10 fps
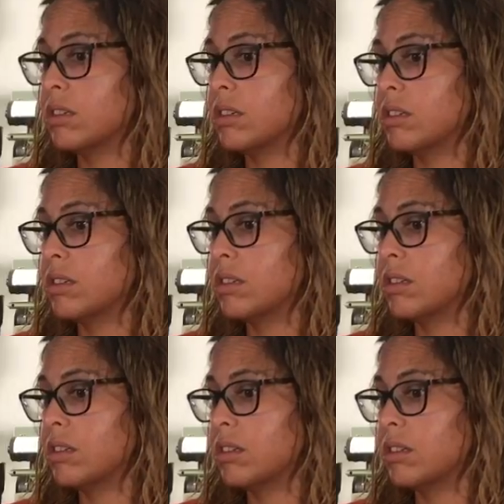
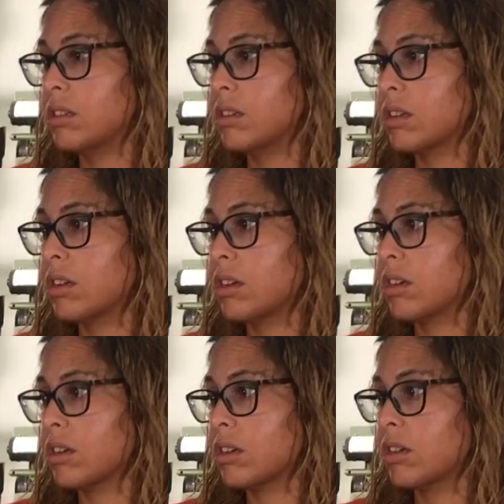
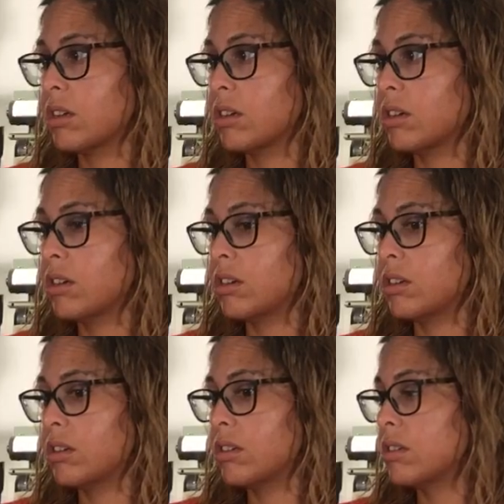
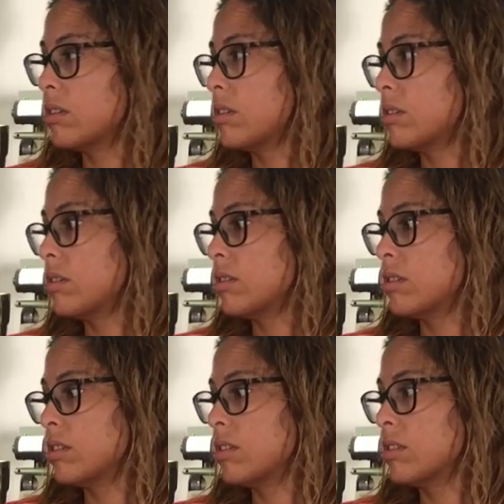
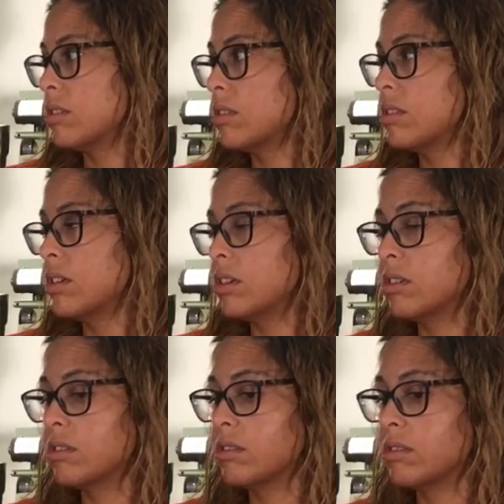
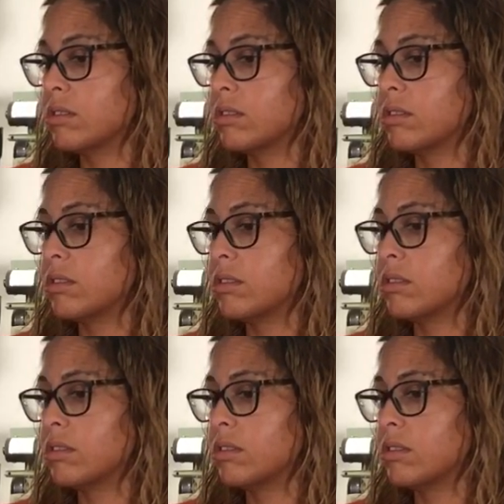
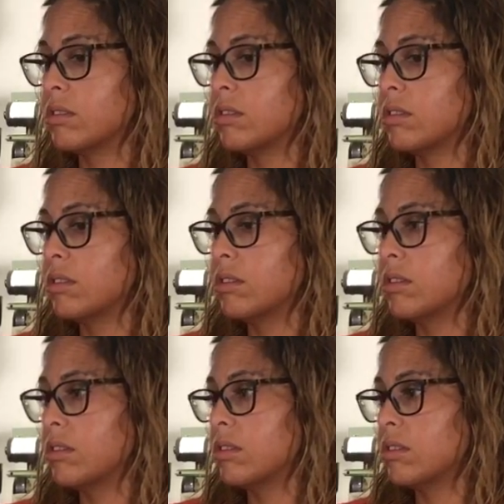
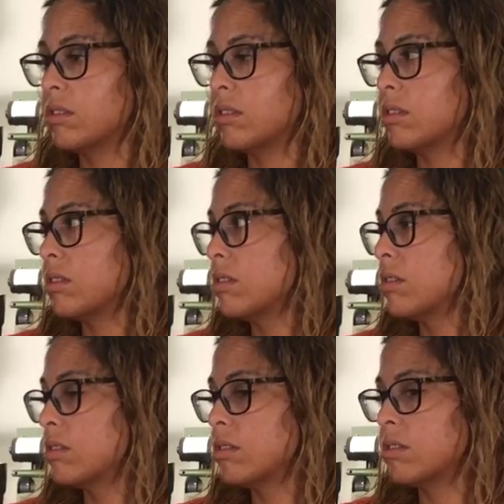[no speech]